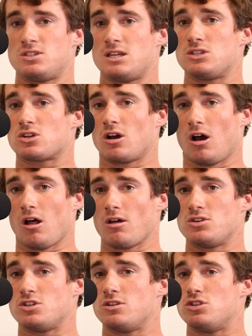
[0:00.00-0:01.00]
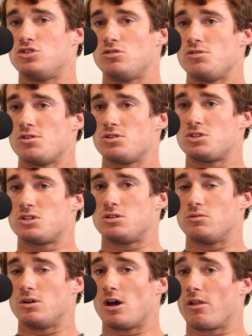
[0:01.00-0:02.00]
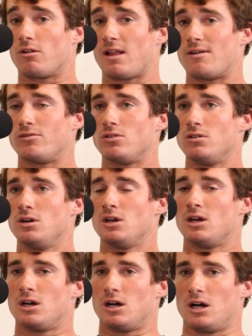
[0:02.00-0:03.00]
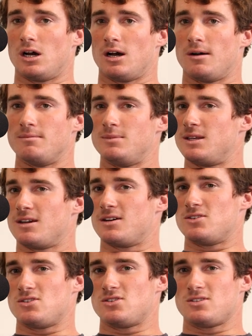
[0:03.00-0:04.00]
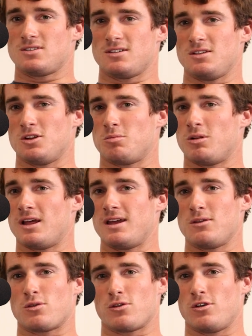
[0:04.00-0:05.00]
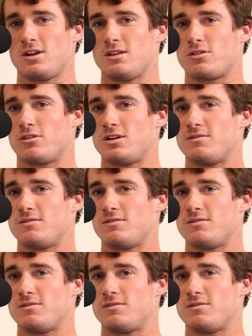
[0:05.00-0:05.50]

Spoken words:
since college in the juniors to another level. Because you're playing 30,